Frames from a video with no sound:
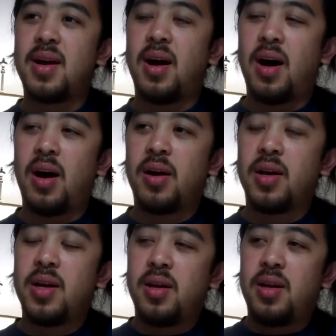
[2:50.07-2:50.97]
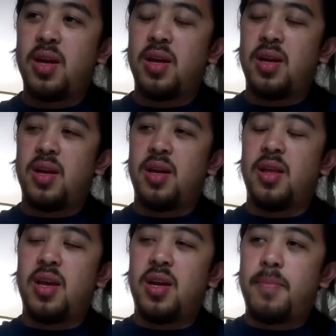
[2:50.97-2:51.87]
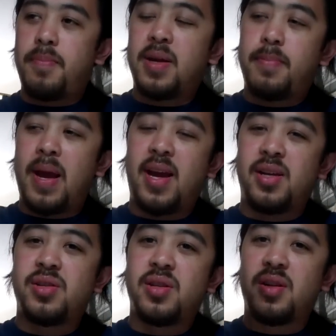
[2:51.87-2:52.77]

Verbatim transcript: uh, in, in a big page,